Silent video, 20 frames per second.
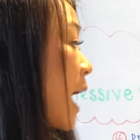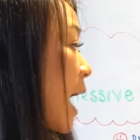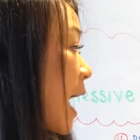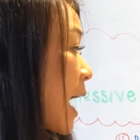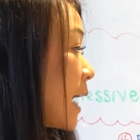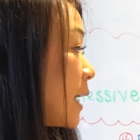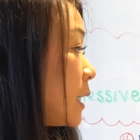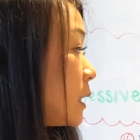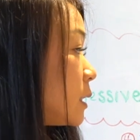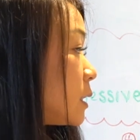
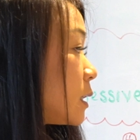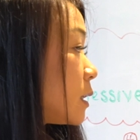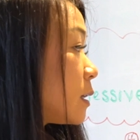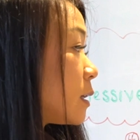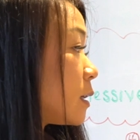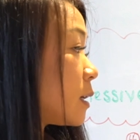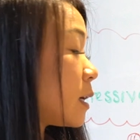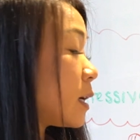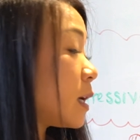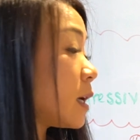And
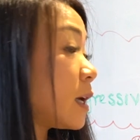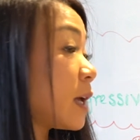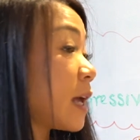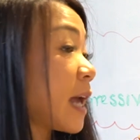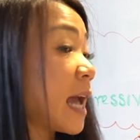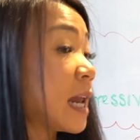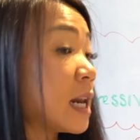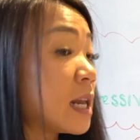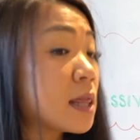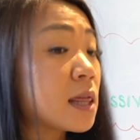
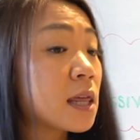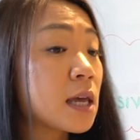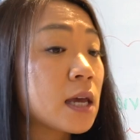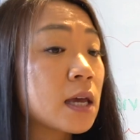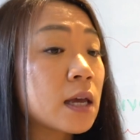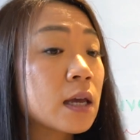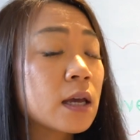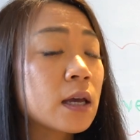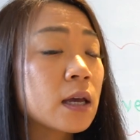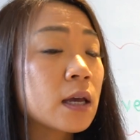anything